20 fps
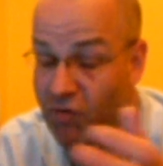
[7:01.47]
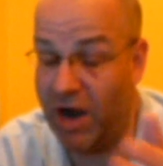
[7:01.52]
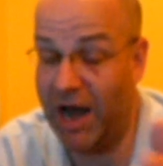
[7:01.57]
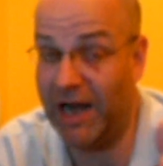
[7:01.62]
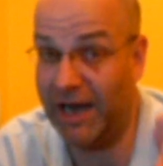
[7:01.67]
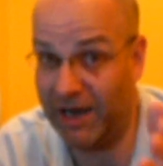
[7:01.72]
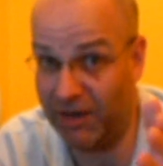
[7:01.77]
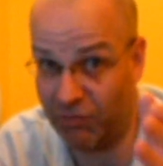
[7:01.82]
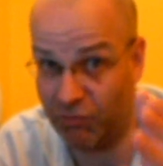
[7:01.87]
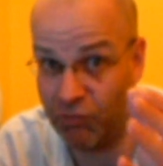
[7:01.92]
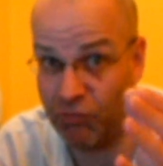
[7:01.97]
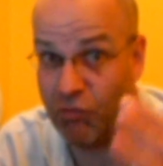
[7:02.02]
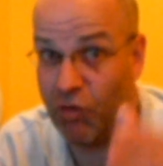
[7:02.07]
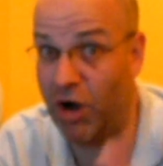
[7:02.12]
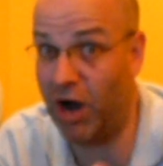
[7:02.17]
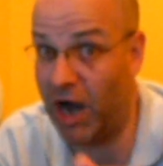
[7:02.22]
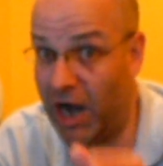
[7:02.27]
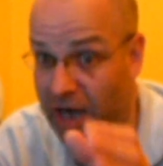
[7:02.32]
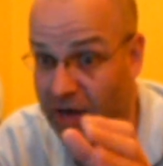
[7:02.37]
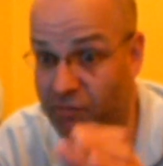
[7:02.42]
really is
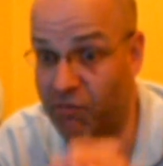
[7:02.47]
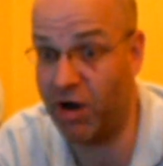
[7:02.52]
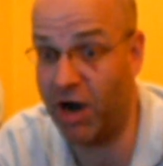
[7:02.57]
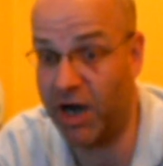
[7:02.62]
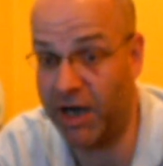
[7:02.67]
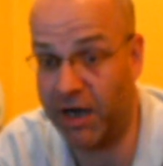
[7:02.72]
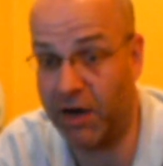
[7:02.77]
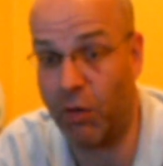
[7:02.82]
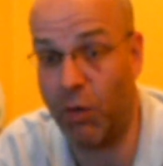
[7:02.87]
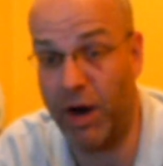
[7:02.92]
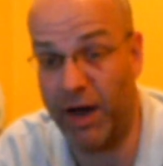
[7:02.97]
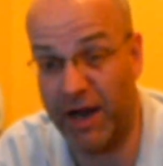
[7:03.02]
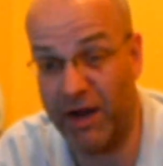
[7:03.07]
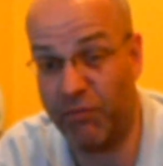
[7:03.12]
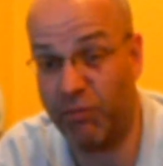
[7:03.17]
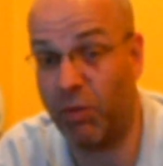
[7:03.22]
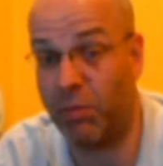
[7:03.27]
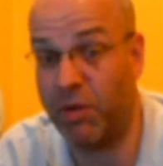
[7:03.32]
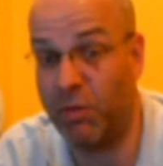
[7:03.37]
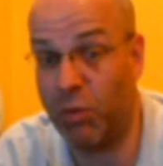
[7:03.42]
really quick.
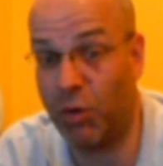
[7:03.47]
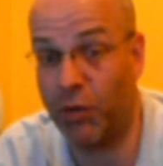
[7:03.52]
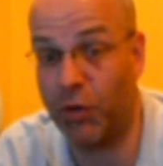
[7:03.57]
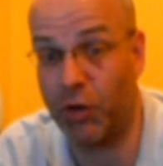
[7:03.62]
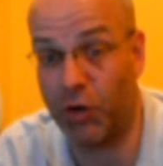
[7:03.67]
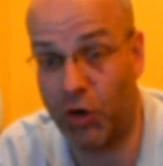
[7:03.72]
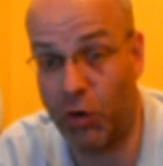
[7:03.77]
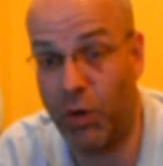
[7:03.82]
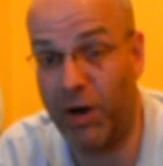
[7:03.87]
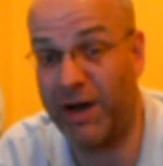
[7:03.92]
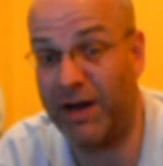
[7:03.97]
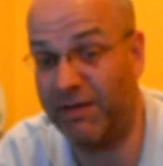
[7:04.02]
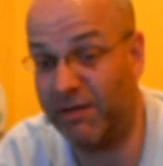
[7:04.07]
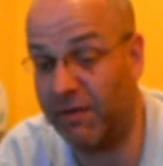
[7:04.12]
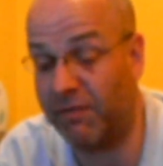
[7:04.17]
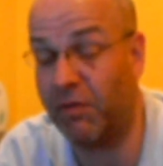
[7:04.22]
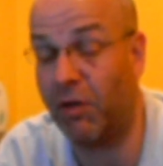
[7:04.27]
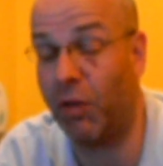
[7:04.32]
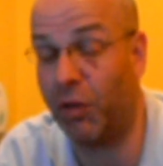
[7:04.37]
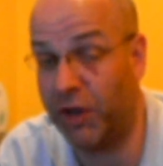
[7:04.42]
It's probably one of the
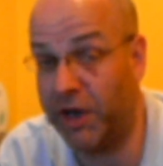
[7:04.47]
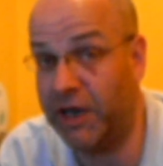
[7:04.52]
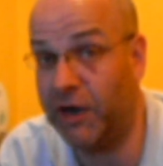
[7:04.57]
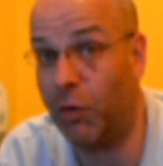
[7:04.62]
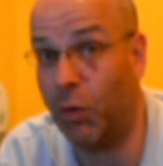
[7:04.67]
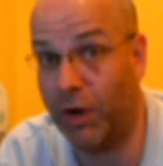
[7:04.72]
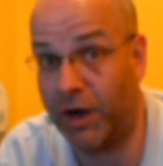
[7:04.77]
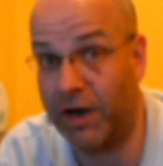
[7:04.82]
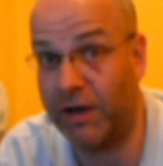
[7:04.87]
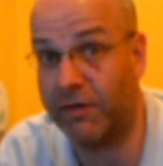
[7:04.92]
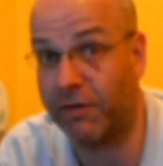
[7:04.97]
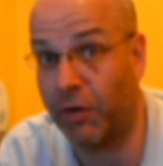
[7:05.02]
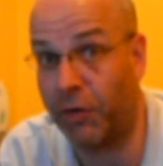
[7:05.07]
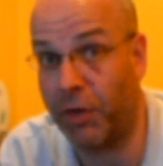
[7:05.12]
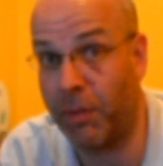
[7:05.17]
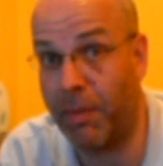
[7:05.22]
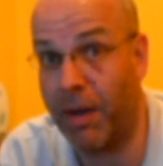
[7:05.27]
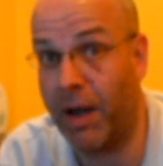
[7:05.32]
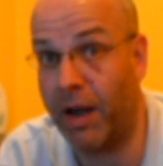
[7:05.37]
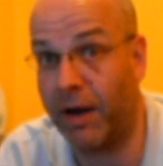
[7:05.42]
quickest, if not the quickest
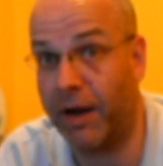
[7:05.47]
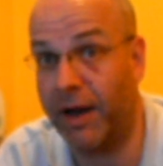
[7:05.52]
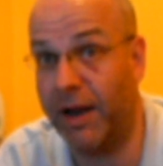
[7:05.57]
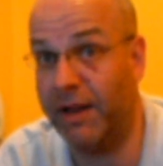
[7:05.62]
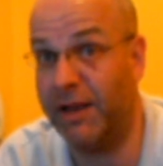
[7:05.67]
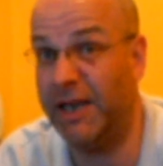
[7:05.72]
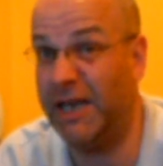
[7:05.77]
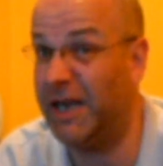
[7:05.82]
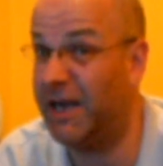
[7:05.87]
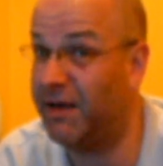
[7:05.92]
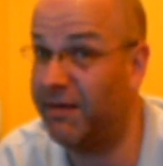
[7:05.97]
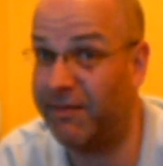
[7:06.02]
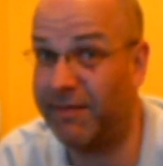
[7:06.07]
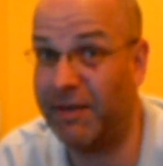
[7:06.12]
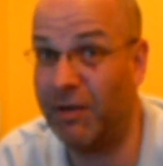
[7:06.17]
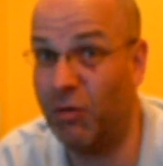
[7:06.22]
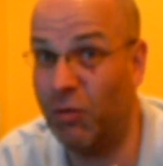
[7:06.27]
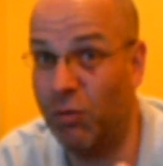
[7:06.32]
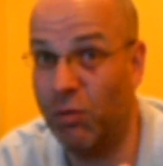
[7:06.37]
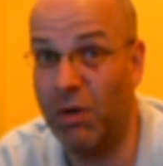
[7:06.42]
on the market that you can
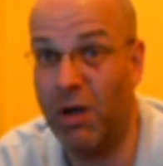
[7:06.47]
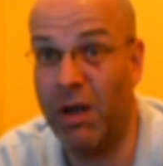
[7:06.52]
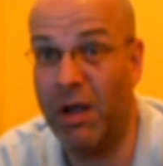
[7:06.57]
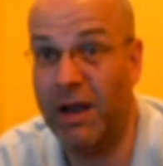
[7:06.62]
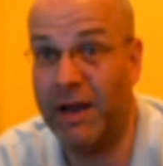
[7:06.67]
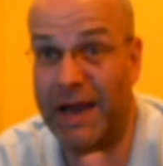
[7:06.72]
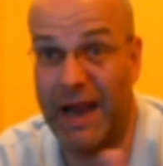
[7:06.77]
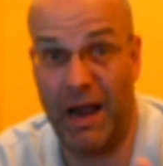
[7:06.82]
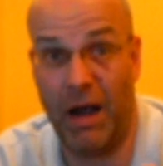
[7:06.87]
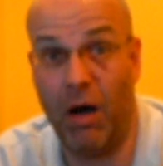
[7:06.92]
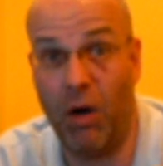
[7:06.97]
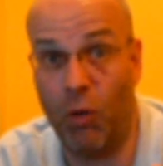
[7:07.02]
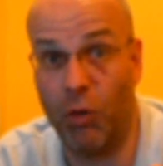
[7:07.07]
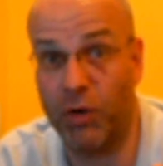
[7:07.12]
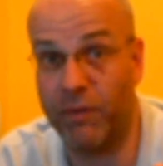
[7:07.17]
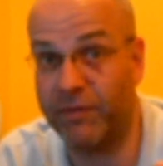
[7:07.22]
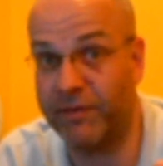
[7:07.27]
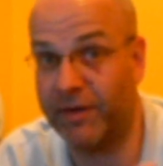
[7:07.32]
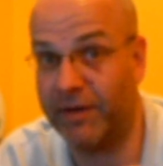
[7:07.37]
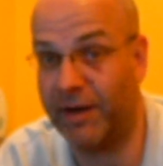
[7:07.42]
still get
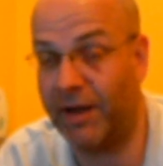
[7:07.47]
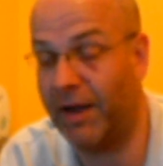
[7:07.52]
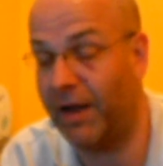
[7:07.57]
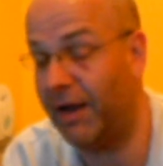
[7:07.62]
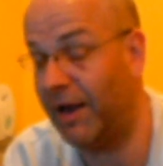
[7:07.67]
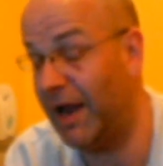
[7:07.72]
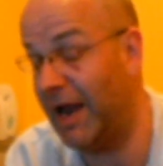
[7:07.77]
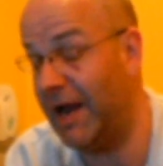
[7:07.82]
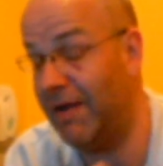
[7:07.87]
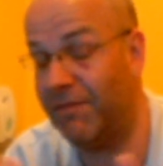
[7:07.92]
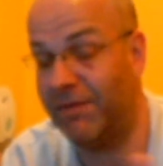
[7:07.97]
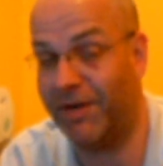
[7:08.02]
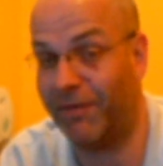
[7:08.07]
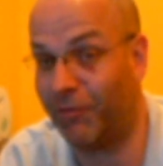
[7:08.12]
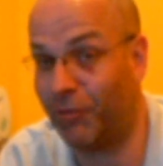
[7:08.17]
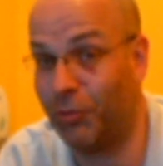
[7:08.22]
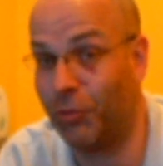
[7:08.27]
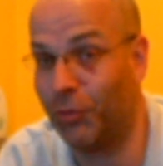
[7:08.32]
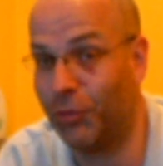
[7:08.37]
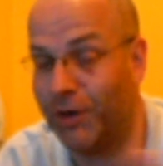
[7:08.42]
hold of today, even
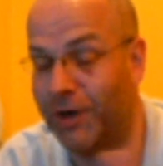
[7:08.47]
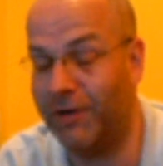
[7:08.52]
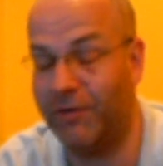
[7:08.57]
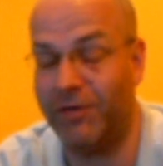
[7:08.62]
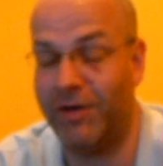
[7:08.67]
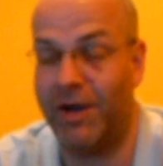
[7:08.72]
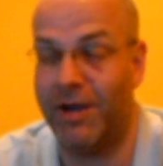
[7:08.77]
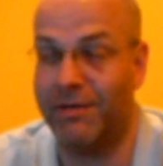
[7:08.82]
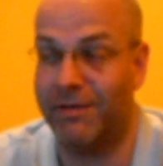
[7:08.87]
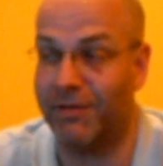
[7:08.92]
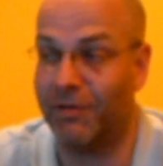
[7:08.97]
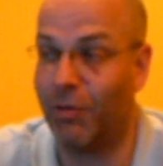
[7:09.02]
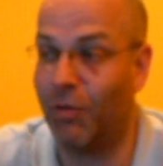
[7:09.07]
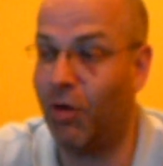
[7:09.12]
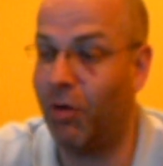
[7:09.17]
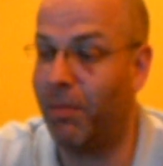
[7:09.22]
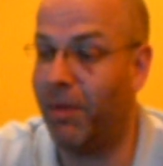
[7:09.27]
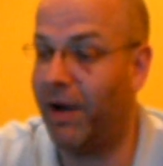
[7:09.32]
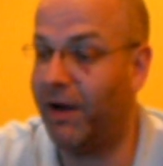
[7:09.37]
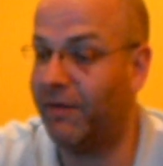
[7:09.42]
after all these years. It's
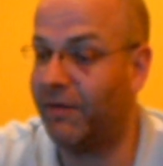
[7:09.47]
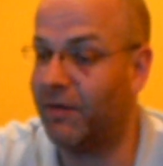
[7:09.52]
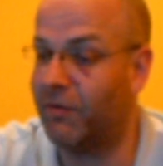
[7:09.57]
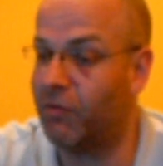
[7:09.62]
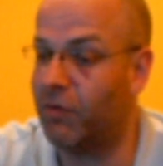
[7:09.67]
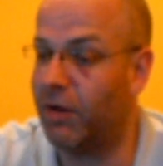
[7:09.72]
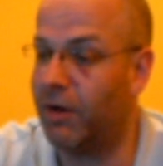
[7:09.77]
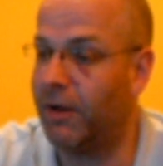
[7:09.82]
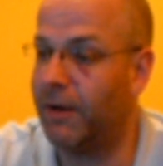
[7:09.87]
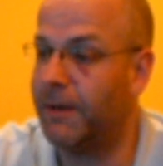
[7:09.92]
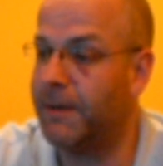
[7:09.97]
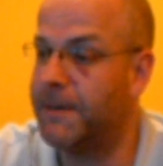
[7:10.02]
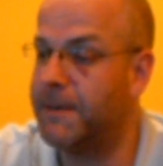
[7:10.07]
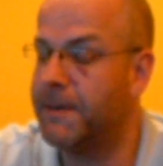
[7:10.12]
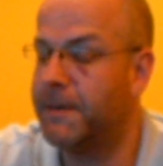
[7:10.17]
quite amazing, really.